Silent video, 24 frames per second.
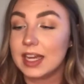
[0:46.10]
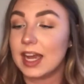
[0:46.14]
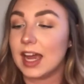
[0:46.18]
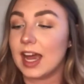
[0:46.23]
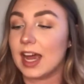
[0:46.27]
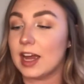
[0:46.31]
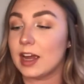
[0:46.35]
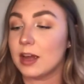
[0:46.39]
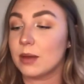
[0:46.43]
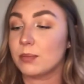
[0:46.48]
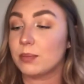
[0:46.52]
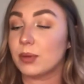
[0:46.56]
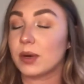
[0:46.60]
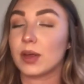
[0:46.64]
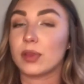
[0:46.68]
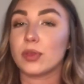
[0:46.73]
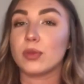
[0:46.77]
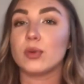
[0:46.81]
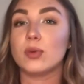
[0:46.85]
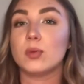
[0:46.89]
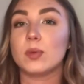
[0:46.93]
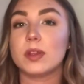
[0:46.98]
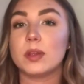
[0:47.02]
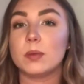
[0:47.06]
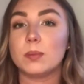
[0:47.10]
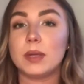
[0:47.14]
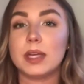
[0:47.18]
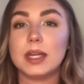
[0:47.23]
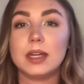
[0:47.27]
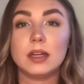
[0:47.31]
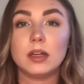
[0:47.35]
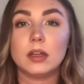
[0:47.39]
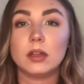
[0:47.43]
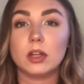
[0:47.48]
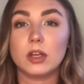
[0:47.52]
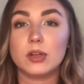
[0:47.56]
Um, but I thought with it being
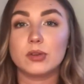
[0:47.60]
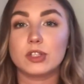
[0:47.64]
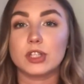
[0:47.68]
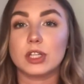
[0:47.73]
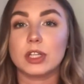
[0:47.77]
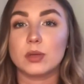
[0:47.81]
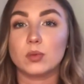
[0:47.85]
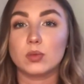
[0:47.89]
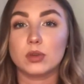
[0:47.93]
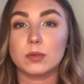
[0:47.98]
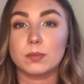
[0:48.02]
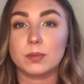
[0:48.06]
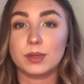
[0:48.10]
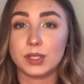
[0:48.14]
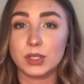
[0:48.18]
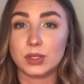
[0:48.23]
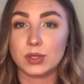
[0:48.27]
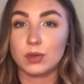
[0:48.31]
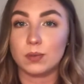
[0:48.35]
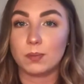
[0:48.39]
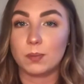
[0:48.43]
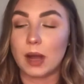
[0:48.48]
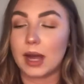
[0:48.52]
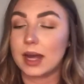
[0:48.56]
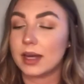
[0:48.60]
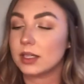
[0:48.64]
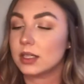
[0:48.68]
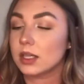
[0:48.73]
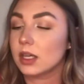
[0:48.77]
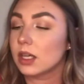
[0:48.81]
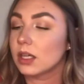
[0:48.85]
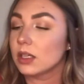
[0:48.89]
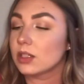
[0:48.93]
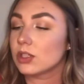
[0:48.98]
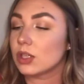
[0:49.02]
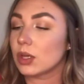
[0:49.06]
in a lotion, it wouldn't be too bad.
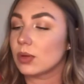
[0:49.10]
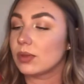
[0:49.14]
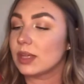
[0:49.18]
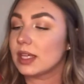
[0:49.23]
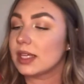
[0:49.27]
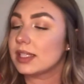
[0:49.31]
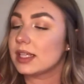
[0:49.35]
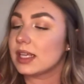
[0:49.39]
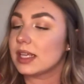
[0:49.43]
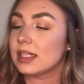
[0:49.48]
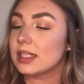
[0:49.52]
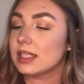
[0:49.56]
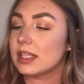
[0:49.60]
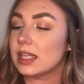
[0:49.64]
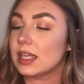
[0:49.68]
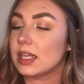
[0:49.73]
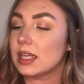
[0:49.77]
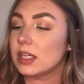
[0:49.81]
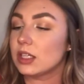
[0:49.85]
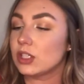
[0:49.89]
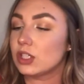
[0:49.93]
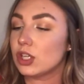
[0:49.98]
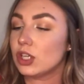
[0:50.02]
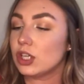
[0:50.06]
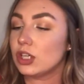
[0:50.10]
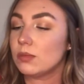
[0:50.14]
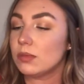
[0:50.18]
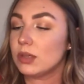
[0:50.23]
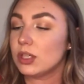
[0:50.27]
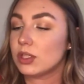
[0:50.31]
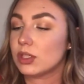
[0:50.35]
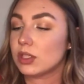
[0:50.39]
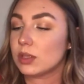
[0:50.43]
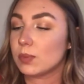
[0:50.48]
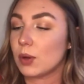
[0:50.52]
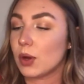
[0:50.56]
So this is the Derma
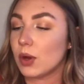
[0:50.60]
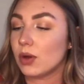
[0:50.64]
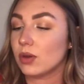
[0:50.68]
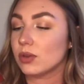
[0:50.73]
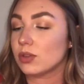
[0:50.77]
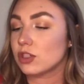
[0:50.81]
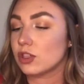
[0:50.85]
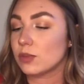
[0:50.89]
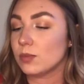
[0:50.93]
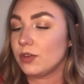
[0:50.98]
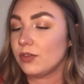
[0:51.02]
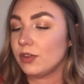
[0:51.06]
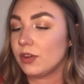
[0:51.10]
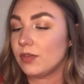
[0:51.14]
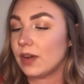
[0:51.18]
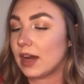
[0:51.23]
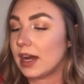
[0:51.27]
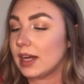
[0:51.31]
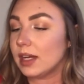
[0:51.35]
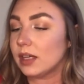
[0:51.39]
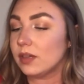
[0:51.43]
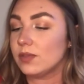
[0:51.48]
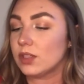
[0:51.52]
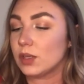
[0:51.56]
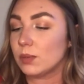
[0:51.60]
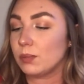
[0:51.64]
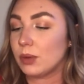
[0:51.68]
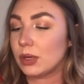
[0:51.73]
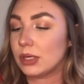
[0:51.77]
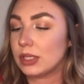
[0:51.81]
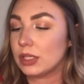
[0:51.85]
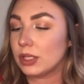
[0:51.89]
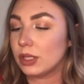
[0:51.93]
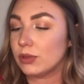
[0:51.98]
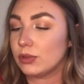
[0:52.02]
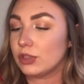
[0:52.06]
Spa Summer Revived
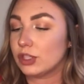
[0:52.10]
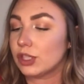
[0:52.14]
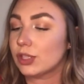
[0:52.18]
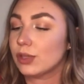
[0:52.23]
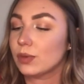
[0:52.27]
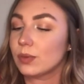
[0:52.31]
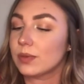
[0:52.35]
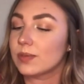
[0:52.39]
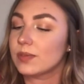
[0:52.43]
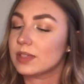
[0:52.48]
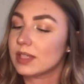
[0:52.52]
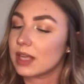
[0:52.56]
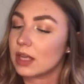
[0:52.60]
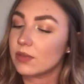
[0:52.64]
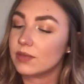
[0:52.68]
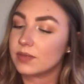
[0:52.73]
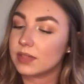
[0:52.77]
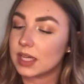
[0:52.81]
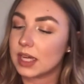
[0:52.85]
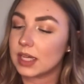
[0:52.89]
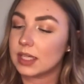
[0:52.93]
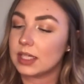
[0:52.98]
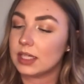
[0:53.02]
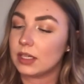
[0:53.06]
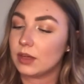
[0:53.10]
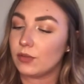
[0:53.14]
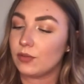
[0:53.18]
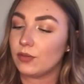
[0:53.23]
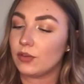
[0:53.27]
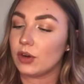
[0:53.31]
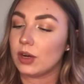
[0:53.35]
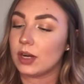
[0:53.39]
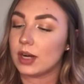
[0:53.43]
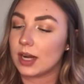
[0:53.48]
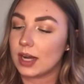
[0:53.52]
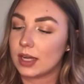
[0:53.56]
Body Lotion with self-tanning
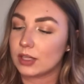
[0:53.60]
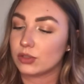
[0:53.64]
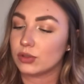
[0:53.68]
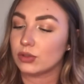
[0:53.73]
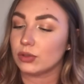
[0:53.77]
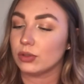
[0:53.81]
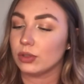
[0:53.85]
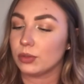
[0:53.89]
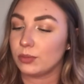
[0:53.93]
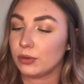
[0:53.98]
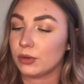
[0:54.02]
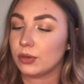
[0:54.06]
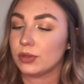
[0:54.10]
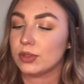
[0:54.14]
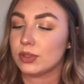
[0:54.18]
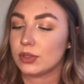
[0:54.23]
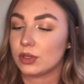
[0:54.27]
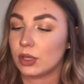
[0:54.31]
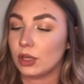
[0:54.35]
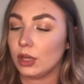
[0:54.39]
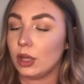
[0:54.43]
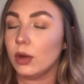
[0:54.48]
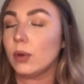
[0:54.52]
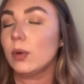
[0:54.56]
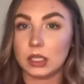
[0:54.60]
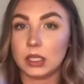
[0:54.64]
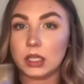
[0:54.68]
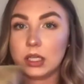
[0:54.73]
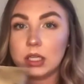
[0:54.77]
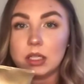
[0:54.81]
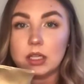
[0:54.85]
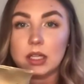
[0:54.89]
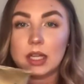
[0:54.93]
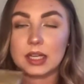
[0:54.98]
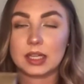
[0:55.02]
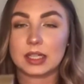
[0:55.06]
for a natural bronze glow.
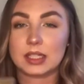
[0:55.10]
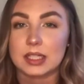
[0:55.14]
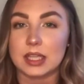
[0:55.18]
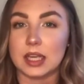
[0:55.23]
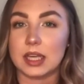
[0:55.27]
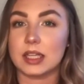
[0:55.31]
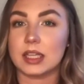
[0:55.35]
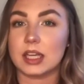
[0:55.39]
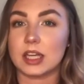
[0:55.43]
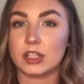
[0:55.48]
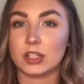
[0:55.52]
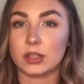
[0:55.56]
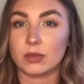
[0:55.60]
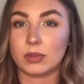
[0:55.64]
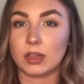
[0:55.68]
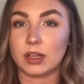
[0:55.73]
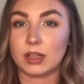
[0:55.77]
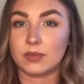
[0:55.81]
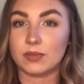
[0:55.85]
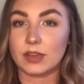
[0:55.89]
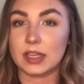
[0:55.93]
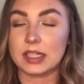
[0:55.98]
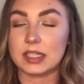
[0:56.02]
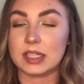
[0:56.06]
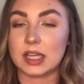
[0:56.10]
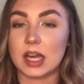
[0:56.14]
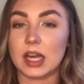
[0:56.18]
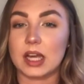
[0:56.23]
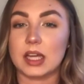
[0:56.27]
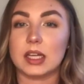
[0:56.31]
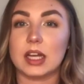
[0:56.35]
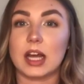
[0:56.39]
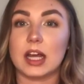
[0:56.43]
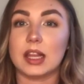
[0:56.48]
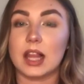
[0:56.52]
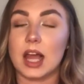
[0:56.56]
Like I said, I don't like fake
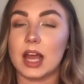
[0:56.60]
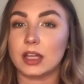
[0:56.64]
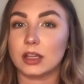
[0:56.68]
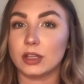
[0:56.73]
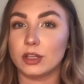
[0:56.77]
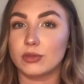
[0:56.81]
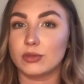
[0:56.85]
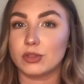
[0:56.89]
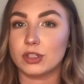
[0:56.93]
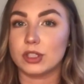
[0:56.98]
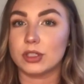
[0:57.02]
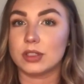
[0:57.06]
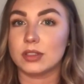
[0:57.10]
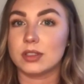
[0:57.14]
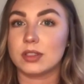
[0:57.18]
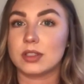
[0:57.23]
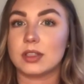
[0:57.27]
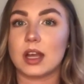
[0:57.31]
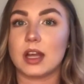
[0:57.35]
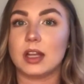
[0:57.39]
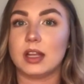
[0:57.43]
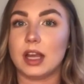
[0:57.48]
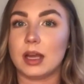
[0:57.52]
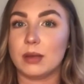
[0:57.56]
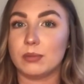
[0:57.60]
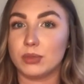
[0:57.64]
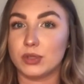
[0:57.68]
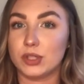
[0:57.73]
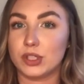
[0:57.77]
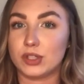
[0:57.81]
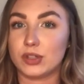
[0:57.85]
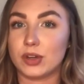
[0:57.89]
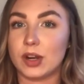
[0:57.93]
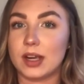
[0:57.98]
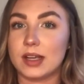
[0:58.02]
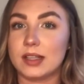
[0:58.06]
tan. I like lotions, I like
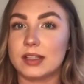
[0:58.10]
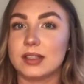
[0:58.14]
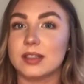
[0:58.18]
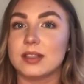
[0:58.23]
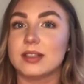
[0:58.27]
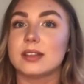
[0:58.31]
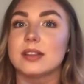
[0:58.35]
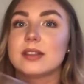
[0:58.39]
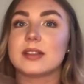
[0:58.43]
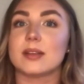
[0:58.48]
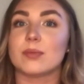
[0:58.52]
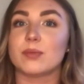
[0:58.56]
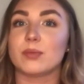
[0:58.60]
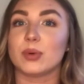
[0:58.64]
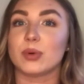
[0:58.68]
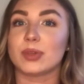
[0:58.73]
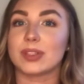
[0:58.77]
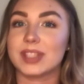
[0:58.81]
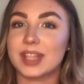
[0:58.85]
moisturisers, but